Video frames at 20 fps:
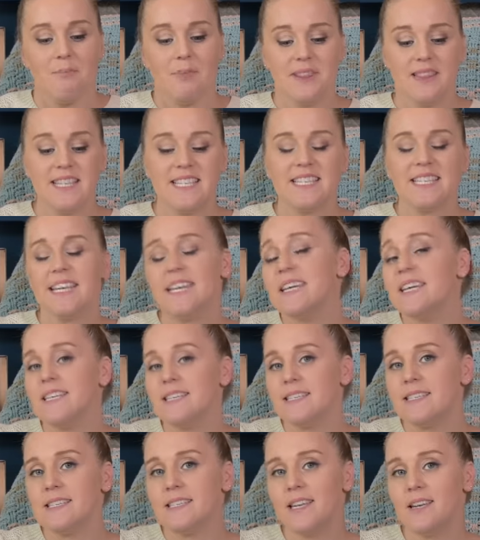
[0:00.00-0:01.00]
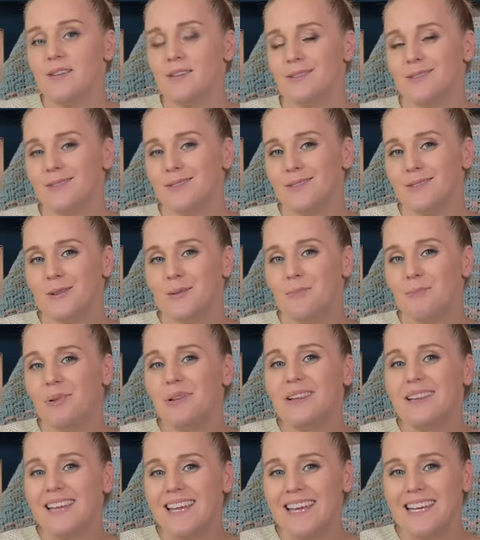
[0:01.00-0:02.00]
But this is
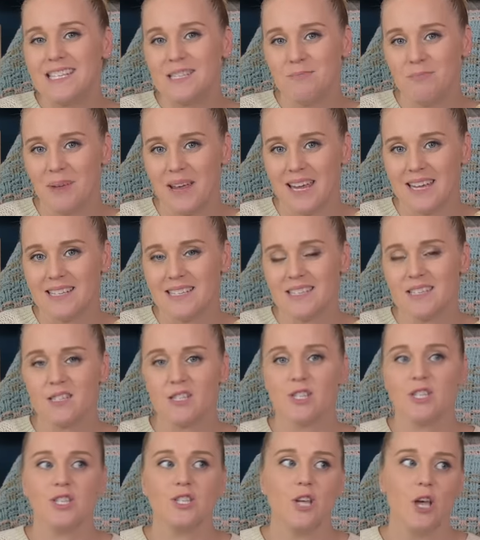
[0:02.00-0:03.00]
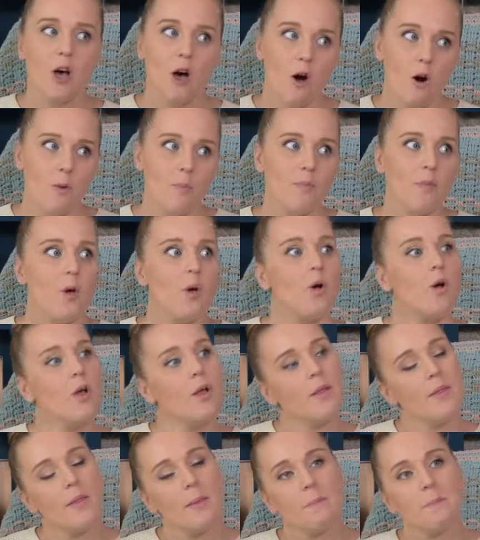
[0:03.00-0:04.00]
plant-based, so
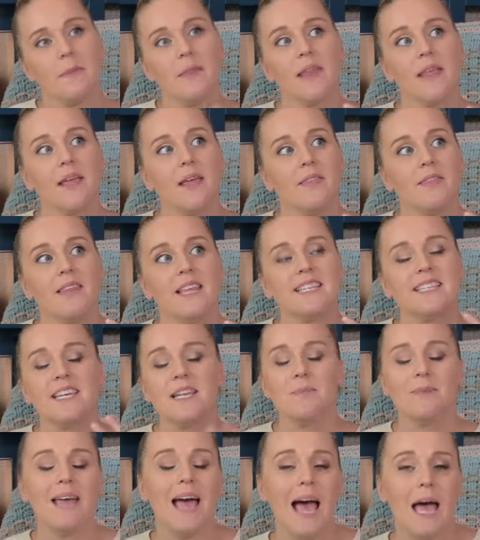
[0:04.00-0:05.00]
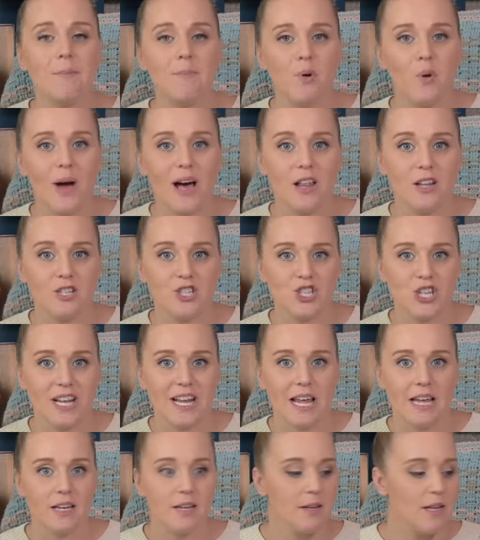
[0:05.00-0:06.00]
it's going to be
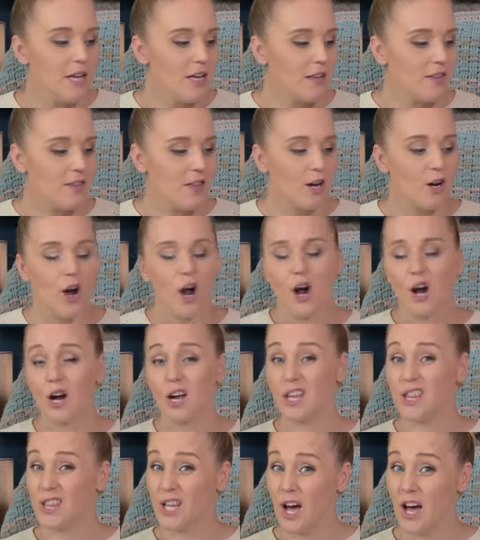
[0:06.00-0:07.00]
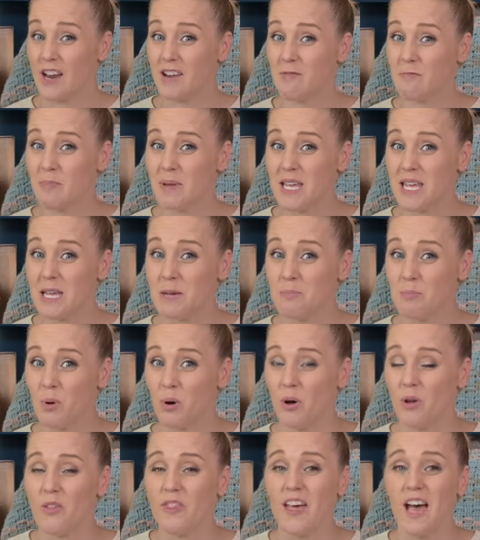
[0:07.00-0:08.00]
hypoallergenic. There are a lot of
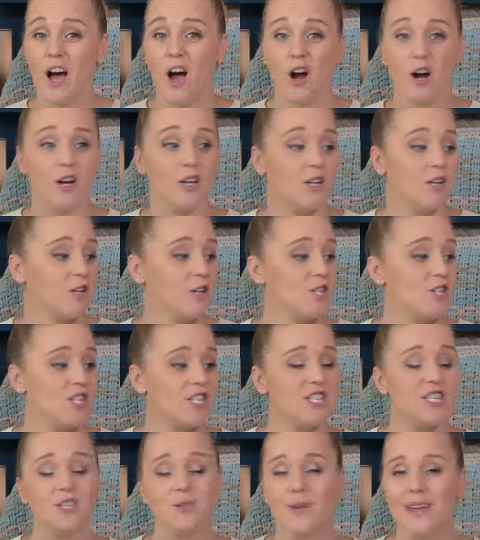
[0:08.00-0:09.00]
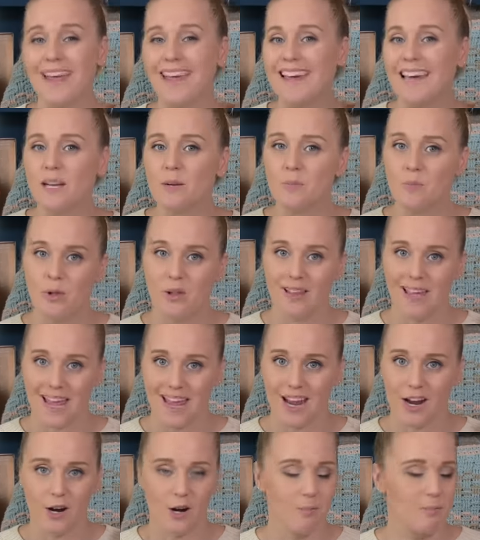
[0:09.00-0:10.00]
people that are allergic to animal
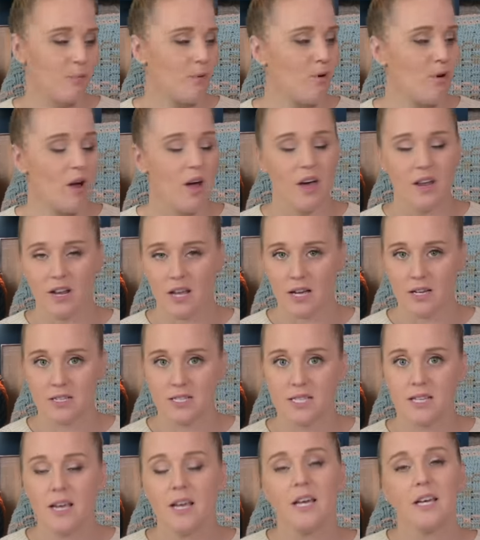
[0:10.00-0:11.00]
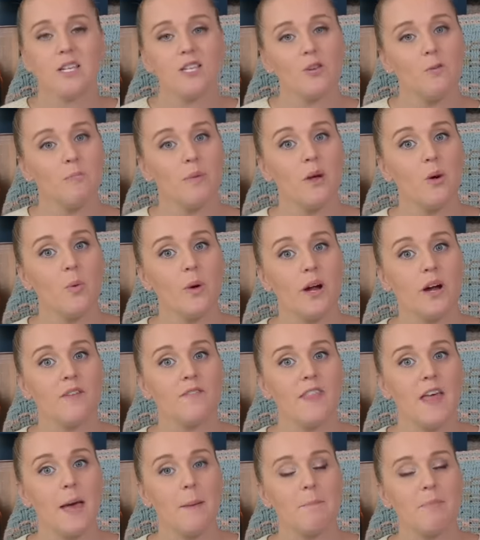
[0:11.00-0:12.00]
hair products. So be aware
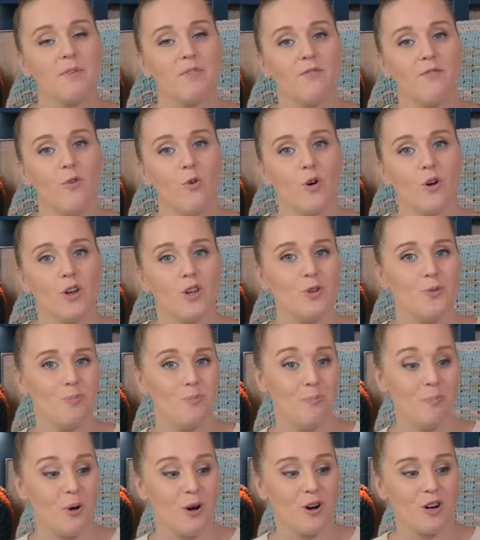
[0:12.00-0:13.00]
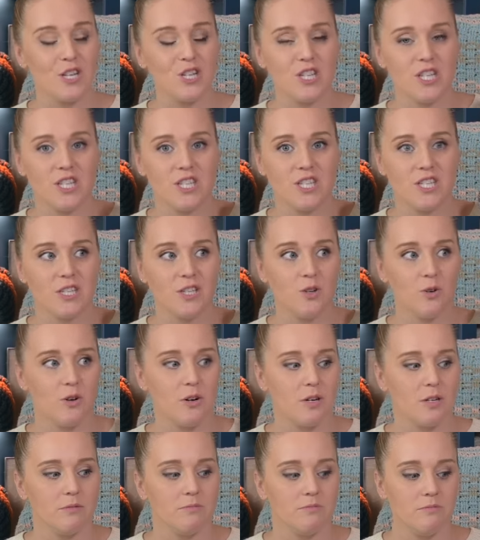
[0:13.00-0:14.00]
of that before you purchase
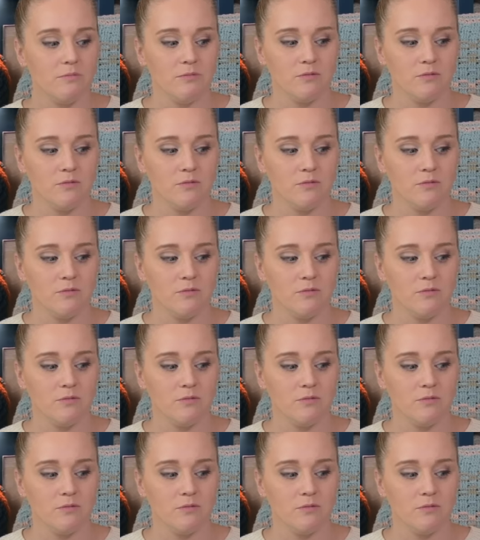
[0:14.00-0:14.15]
your